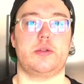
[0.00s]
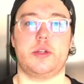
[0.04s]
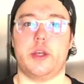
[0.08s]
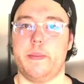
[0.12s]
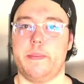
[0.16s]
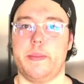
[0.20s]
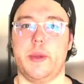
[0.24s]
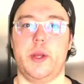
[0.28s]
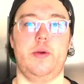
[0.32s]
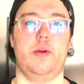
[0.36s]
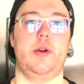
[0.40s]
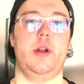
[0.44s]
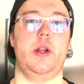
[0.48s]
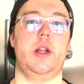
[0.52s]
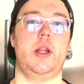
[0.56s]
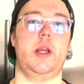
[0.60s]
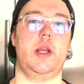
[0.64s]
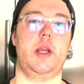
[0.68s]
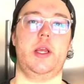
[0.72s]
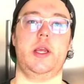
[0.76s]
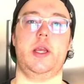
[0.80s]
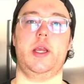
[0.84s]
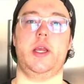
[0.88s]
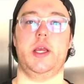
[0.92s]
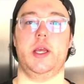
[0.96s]

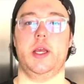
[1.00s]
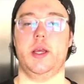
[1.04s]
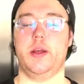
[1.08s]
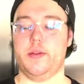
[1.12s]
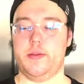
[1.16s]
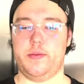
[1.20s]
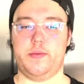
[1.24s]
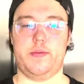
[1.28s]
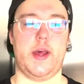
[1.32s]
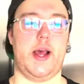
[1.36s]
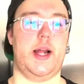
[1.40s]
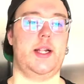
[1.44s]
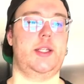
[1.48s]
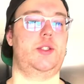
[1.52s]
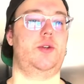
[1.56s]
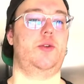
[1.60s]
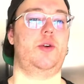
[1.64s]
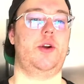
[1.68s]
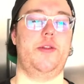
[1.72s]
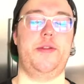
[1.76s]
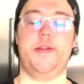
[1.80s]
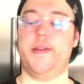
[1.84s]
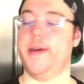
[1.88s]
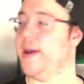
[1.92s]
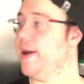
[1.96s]
community, that
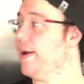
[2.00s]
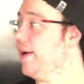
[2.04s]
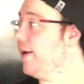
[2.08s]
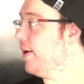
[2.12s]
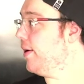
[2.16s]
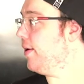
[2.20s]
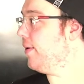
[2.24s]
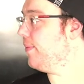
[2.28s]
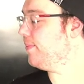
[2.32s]
sort of thing.